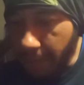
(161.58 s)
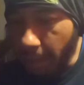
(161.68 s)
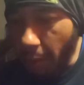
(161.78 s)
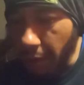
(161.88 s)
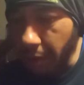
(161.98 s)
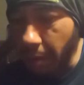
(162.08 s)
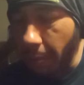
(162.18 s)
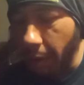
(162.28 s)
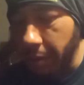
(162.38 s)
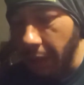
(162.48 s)
Portion of the
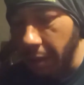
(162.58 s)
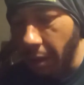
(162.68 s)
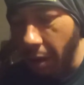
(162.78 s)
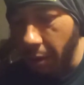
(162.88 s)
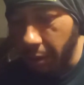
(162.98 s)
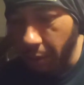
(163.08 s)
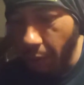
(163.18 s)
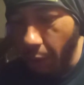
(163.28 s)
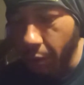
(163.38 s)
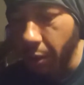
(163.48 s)
proceeds go
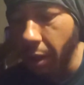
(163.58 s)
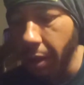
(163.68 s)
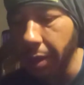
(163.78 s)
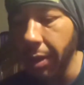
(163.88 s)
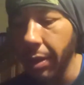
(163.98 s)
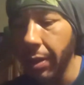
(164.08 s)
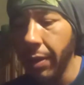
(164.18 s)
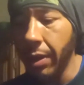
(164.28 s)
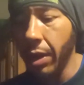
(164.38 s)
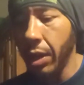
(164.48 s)
to uh,
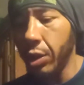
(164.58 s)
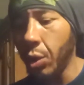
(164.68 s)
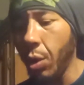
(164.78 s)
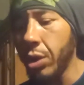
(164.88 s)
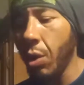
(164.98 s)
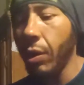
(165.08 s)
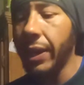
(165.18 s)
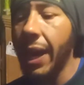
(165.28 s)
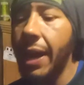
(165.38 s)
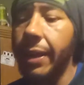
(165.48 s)
Georgia
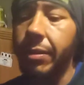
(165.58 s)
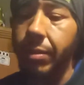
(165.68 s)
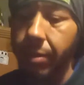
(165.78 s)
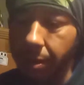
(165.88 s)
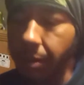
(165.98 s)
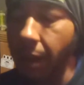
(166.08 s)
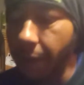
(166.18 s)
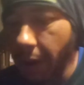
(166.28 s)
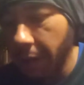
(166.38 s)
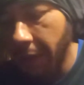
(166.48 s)
Organics. I've
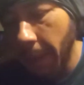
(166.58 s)
heard of